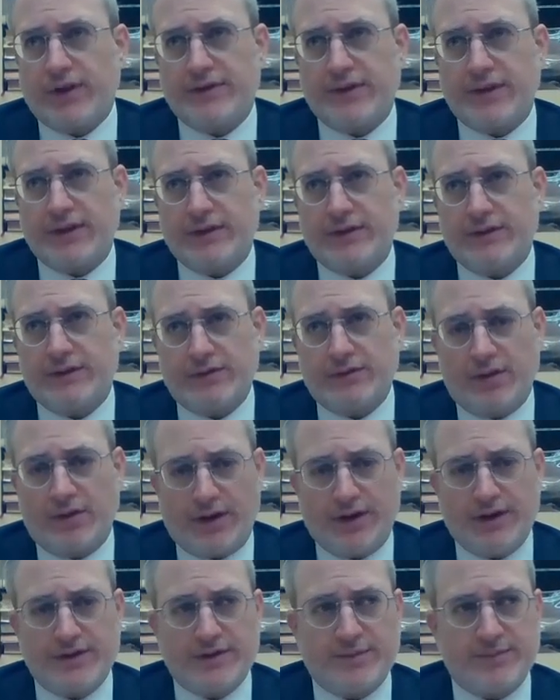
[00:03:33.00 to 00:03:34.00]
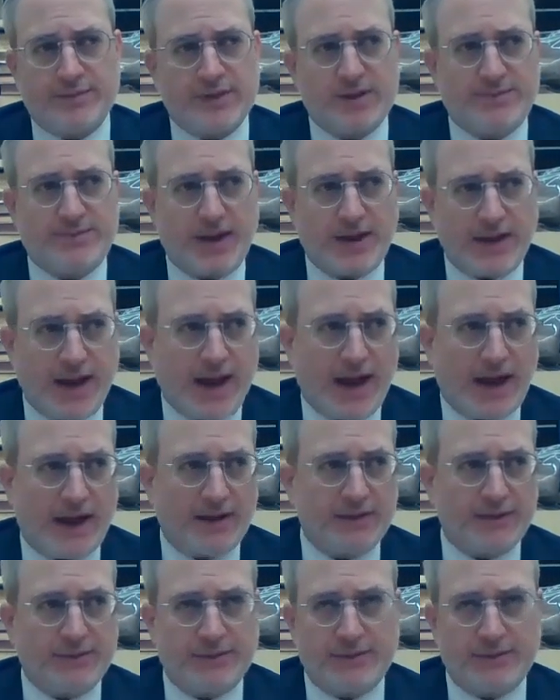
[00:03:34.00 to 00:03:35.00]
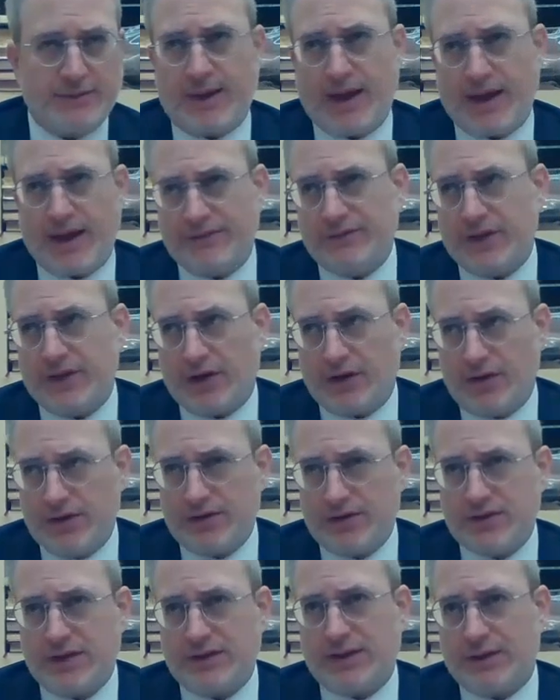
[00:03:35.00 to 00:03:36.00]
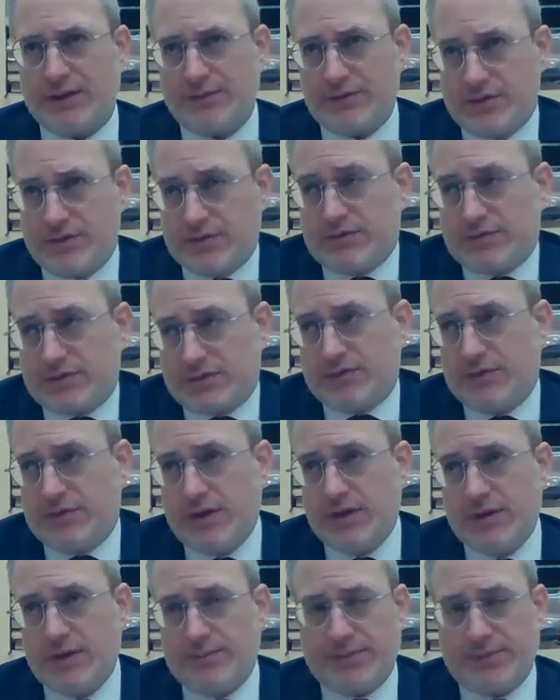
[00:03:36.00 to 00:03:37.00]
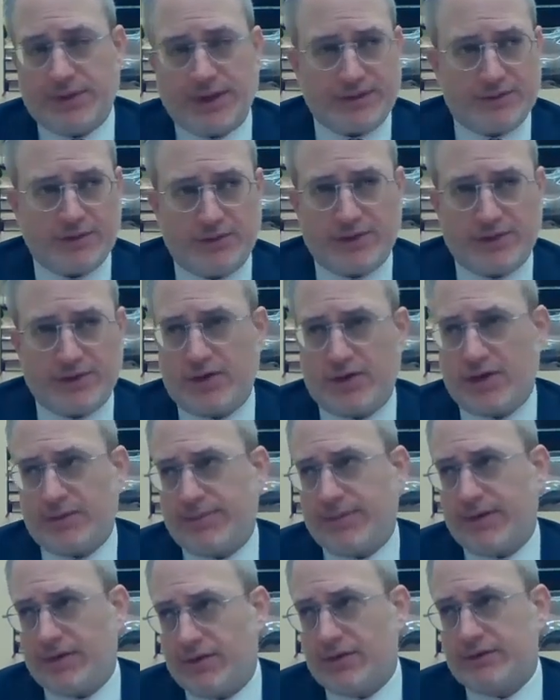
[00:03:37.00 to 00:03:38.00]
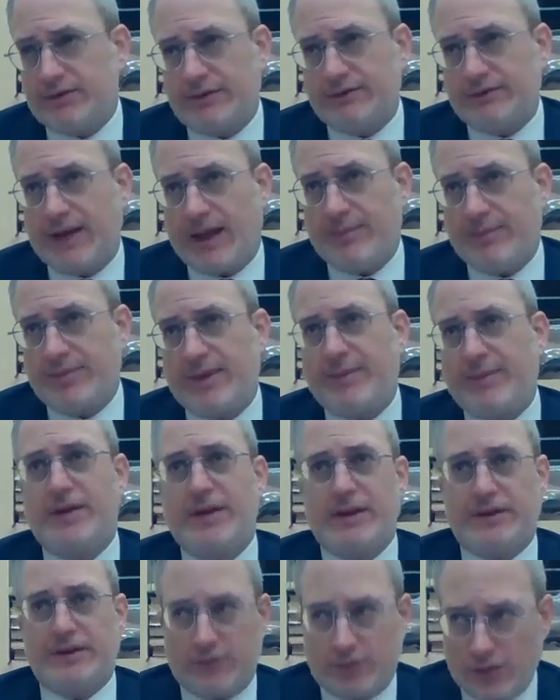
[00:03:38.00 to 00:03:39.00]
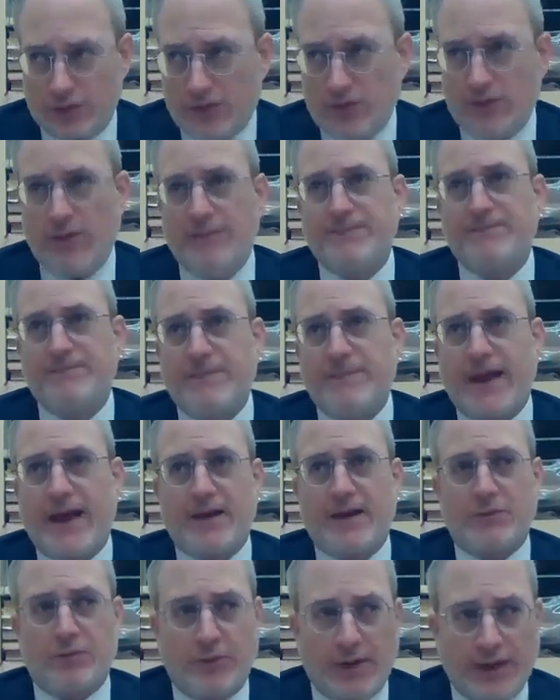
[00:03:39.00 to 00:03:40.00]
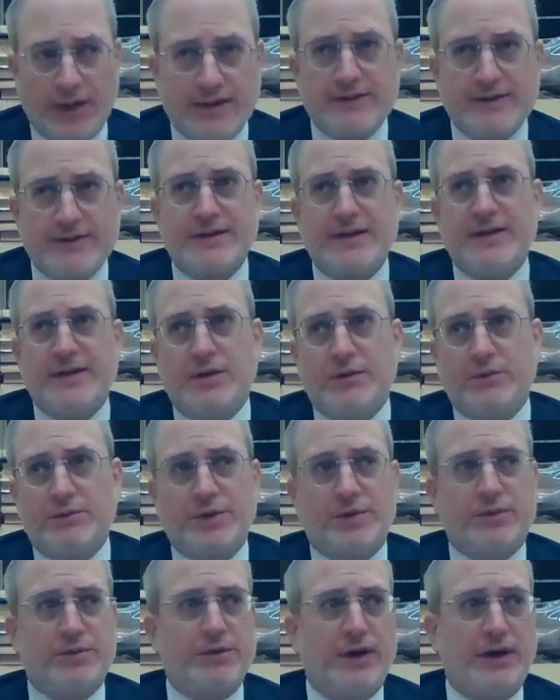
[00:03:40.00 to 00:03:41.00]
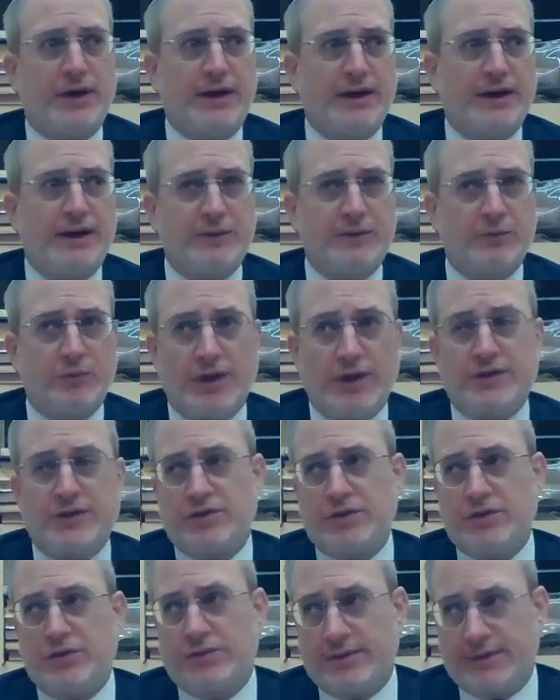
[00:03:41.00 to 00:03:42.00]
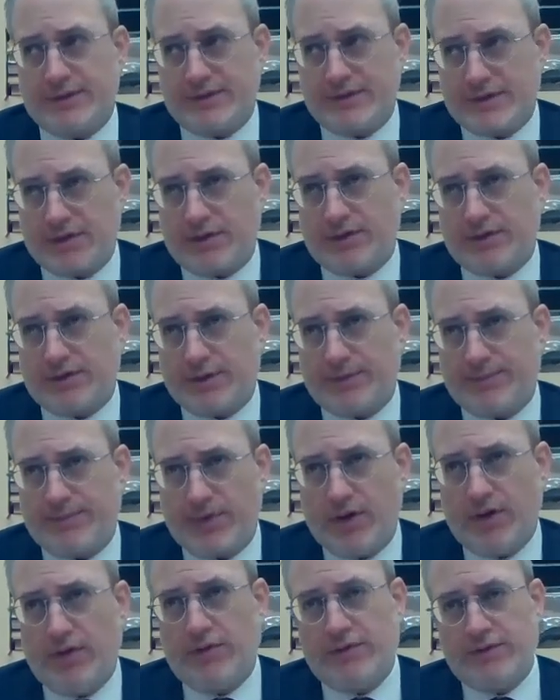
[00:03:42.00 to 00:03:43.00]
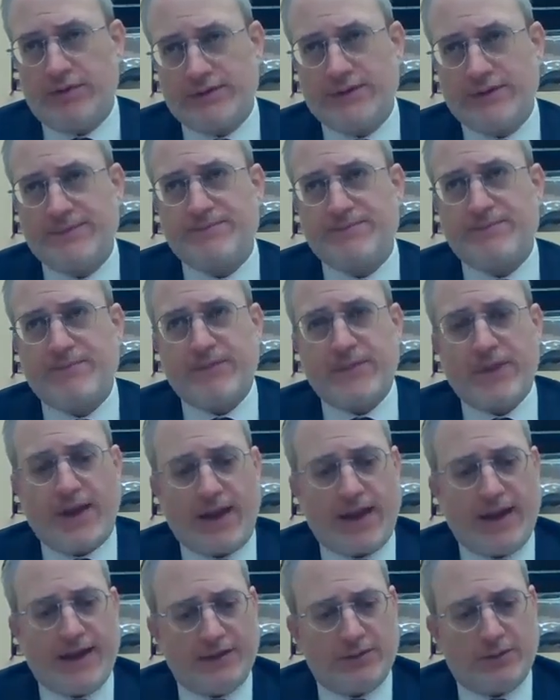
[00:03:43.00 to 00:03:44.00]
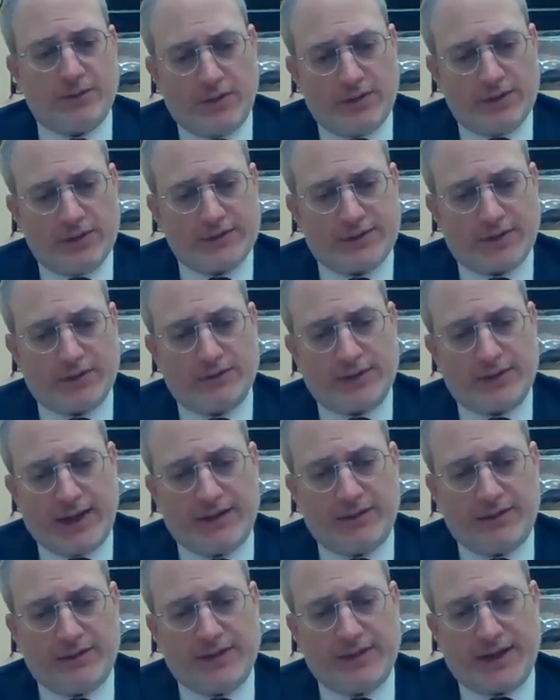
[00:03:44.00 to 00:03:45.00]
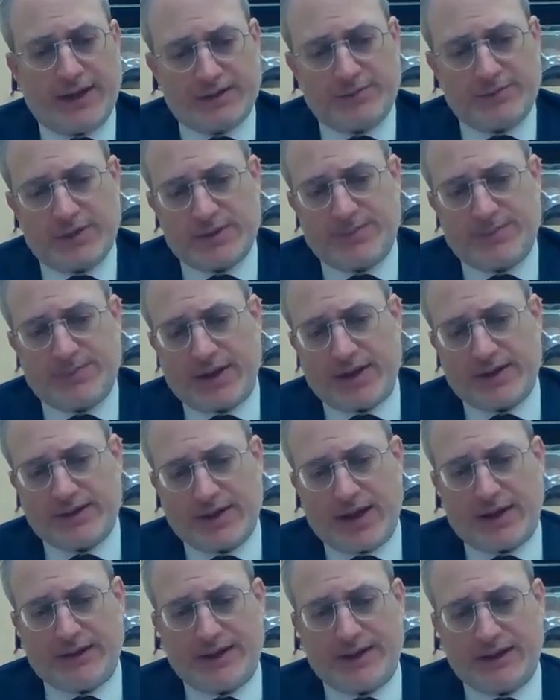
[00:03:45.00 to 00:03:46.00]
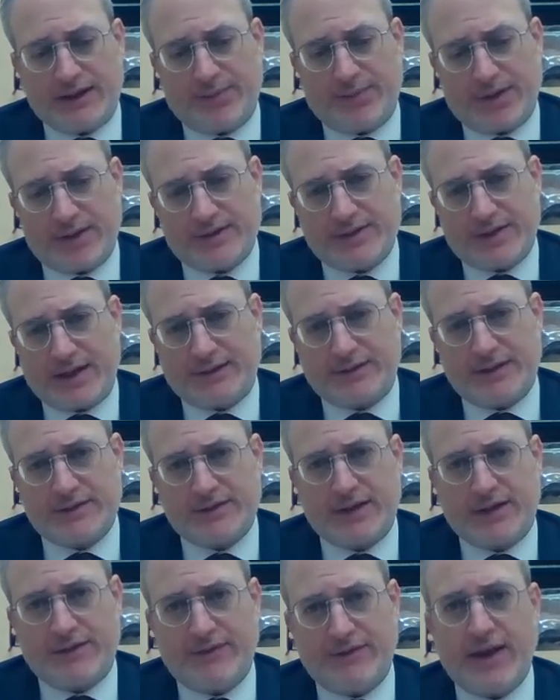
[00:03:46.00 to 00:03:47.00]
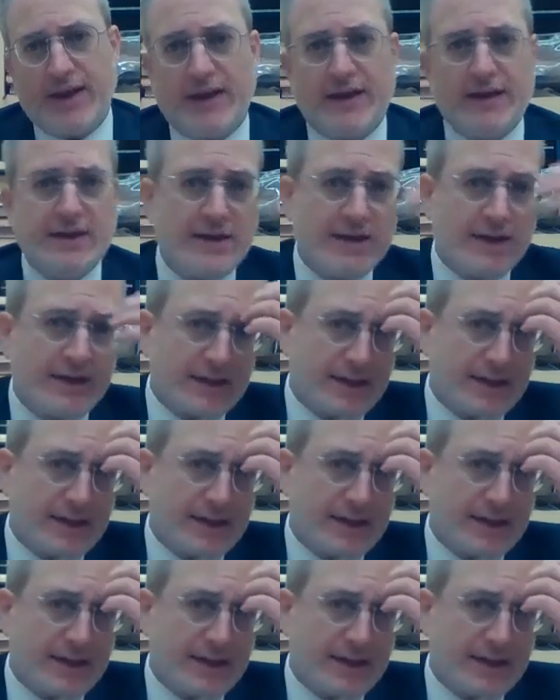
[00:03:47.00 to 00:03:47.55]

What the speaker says: the large Mizbeach Nechoshet that was used to place all the korbanot on top of them, it too had rings in which you insert the poles. And also later, next week's parasha, at the end of Parashat Tisaveh,